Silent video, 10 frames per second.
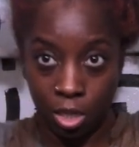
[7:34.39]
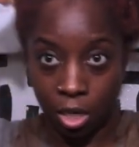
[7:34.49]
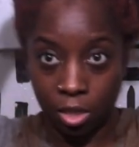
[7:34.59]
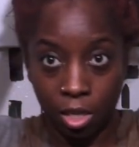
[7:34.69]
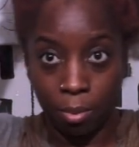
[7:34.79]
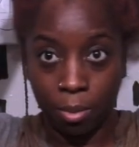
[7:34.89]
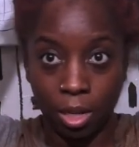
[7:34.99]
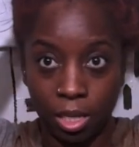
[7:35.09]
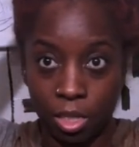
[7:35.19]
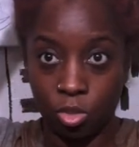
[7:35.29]
I think I'm gonna
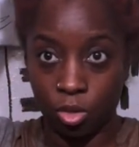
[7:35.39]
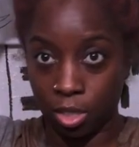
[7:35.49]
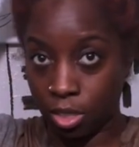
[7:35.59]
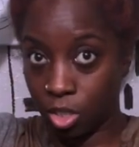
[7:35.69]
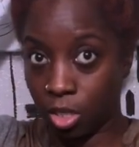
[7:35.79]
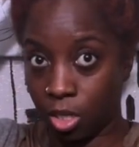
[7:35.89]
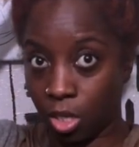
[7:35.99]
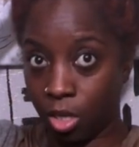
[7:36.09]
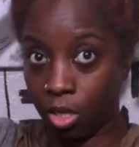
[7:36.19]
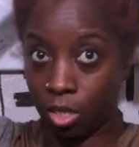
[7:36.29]
like the transition in
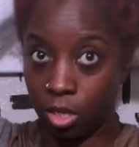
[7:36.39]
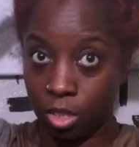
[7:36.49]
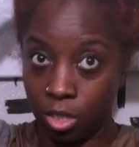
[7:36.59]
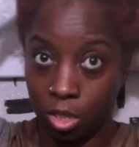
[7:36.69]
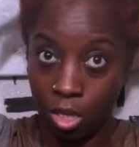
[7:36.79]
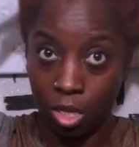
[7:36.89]
colors.